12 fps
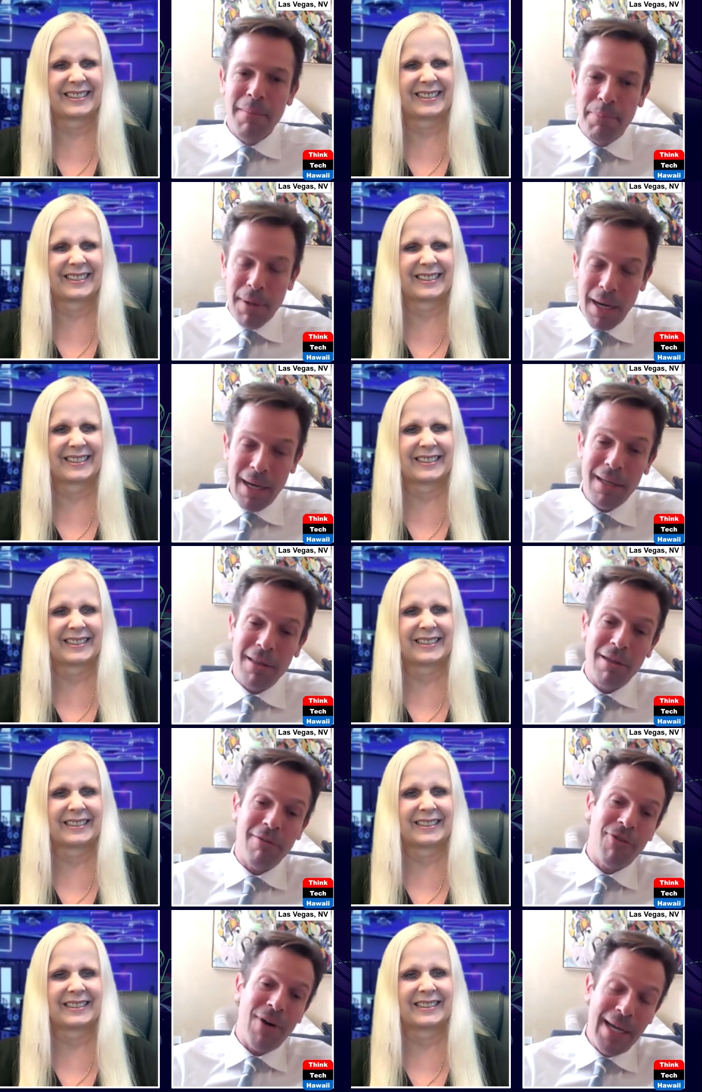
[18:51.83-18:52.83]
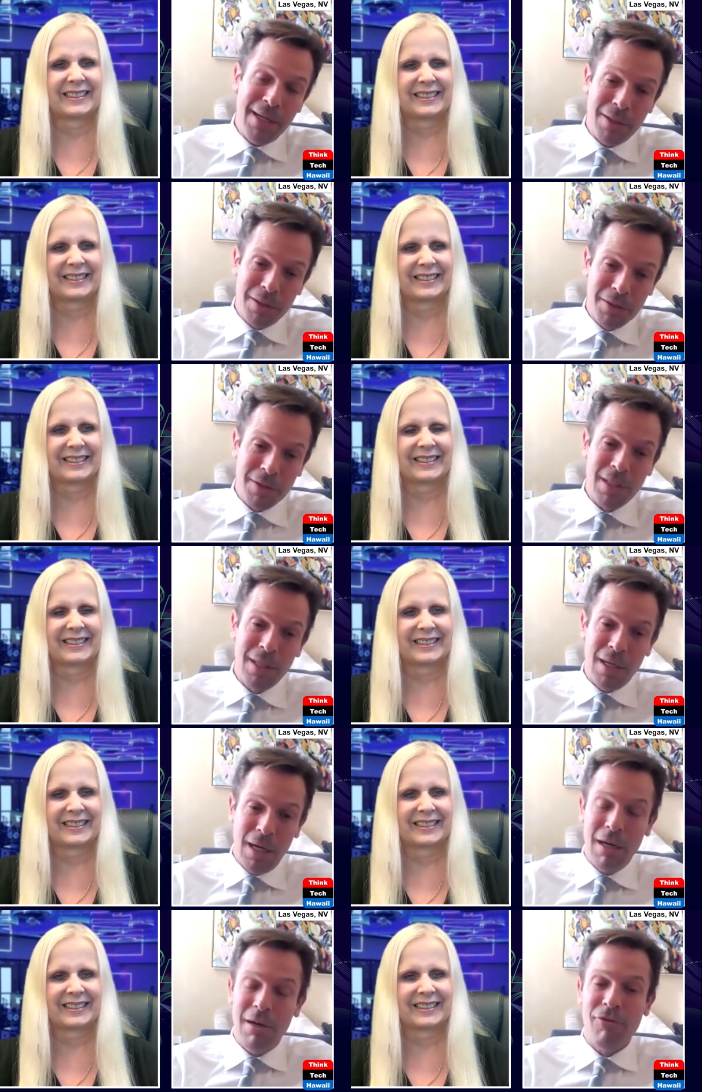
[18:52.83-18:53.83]
Speaker 1: But the finals
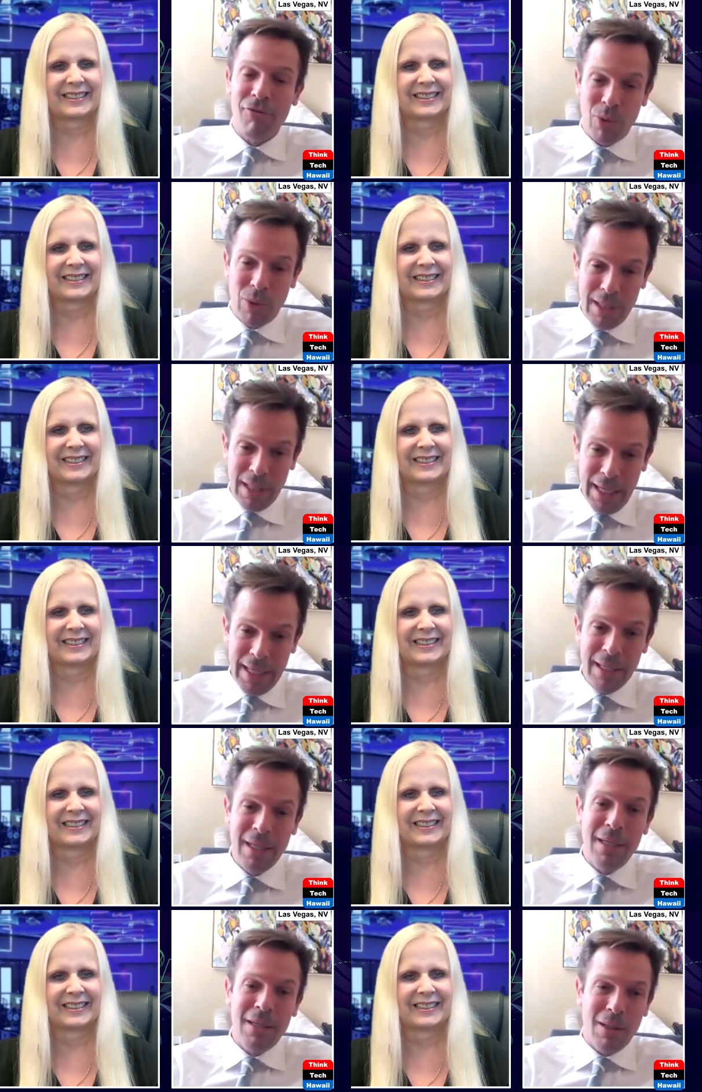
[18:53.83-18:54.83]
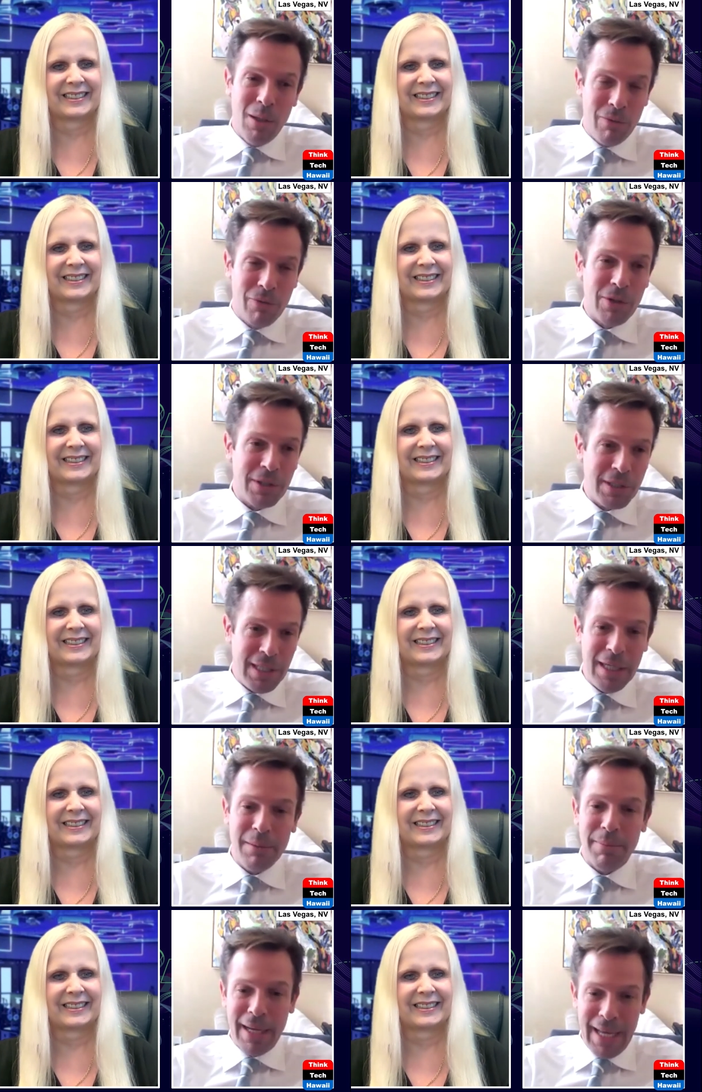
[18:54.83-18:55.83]
of Fortnite,
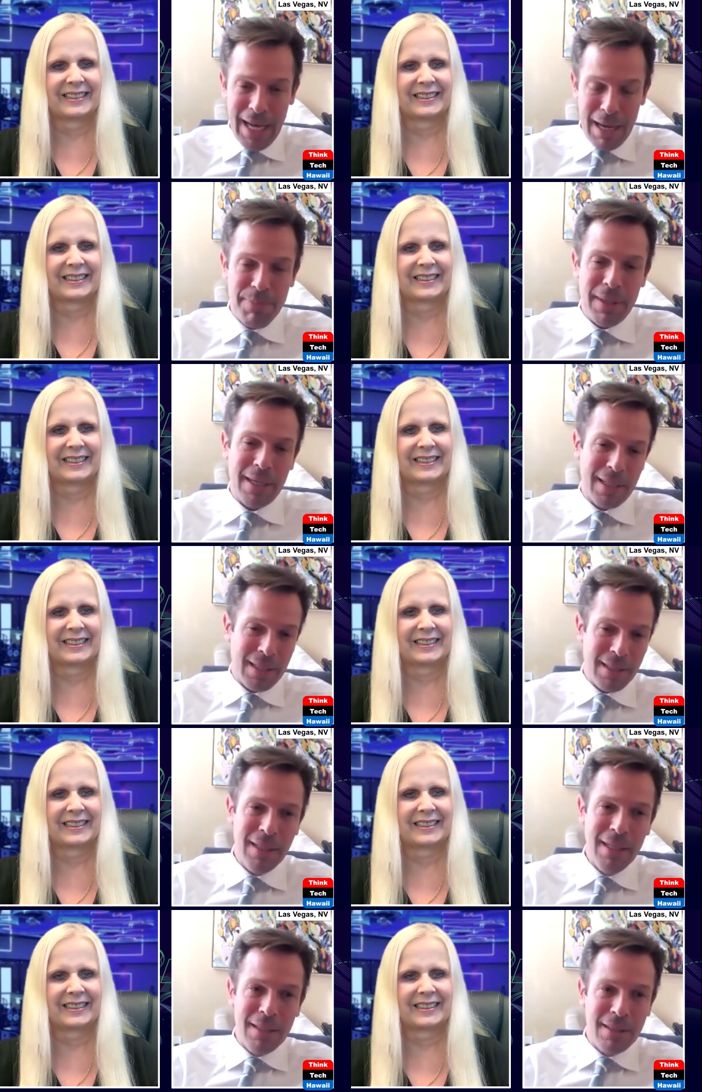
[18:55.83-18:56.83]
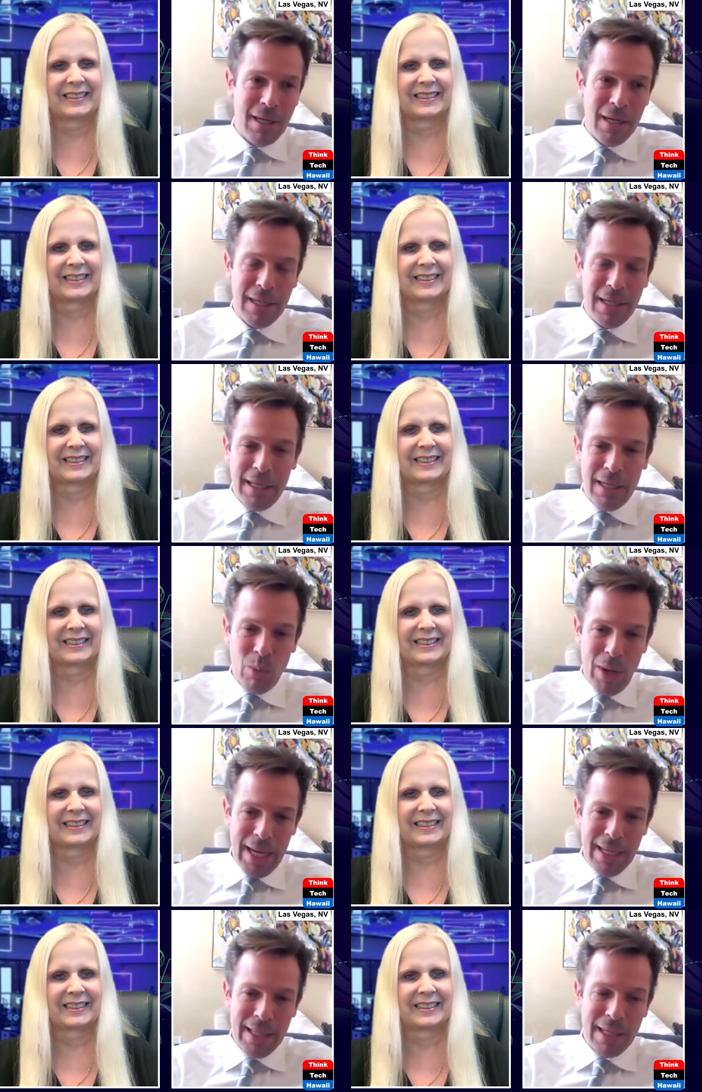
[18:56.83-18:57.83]
overseen by Epic and done in a
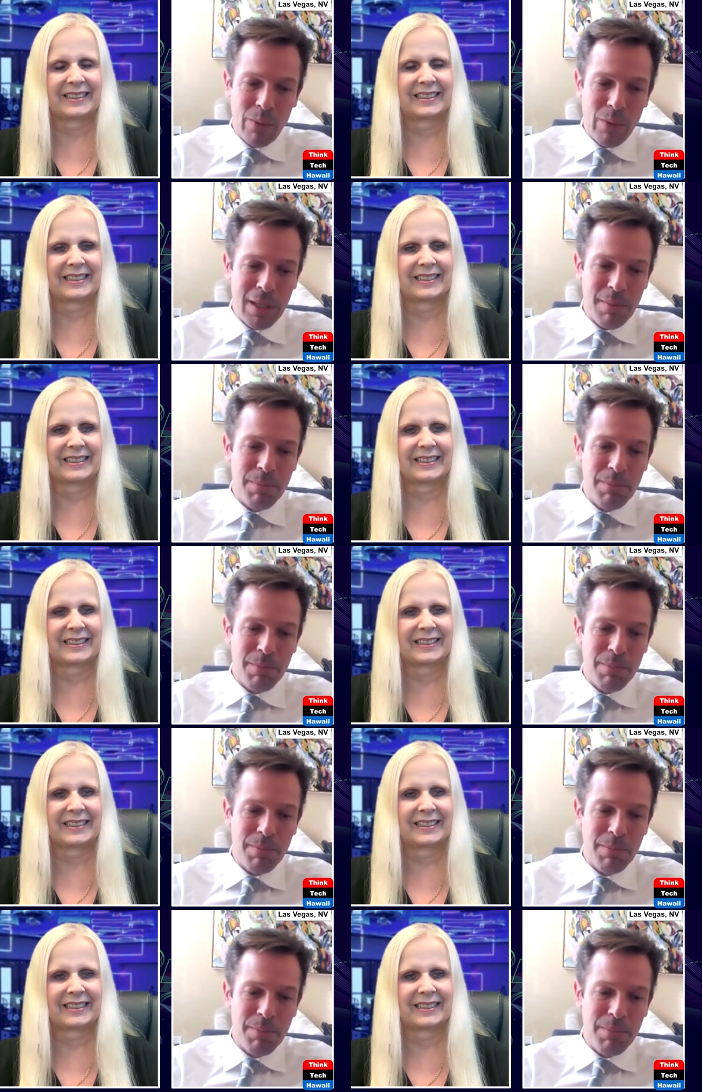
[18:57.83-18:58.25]
way that we